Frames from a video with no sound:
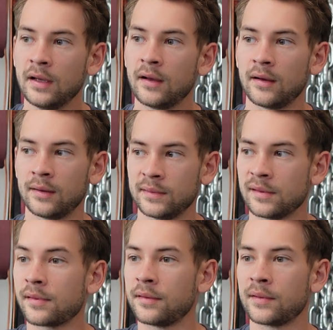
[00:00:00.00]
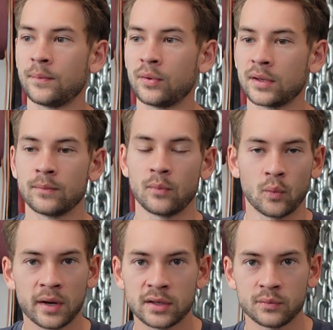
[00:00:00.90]
and this ends up putting
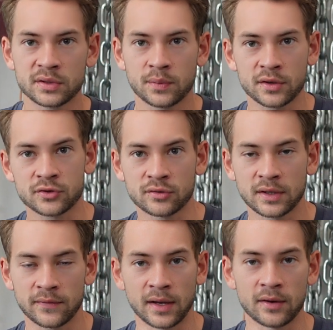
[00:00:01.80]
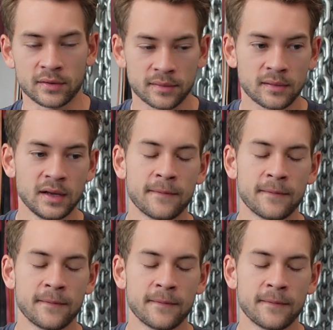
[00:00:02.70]
way too much pressure on different areas.